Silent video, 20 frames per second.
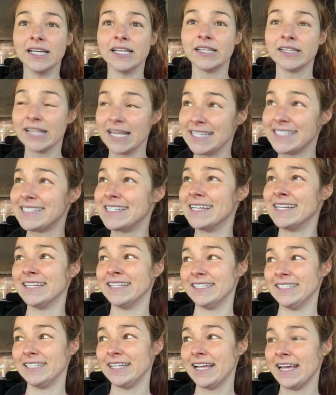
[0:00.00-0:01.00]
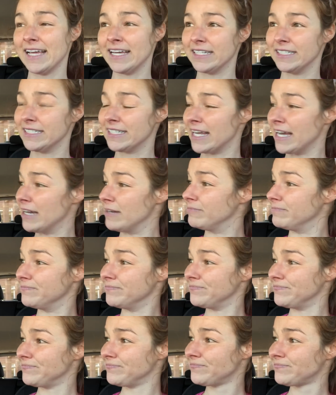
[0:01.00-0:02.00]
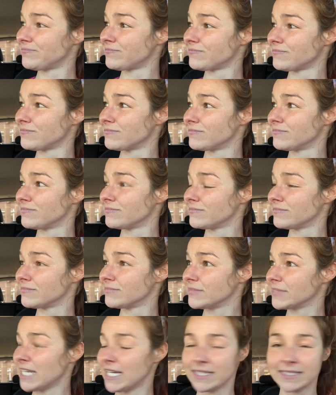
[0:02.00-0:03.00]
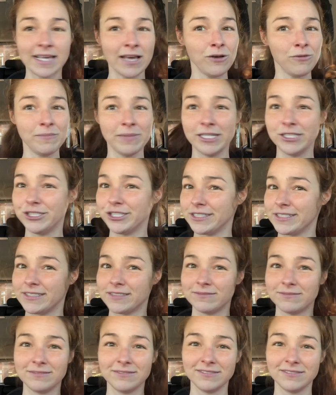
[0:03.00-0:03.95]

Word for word: lesson, and has helped me just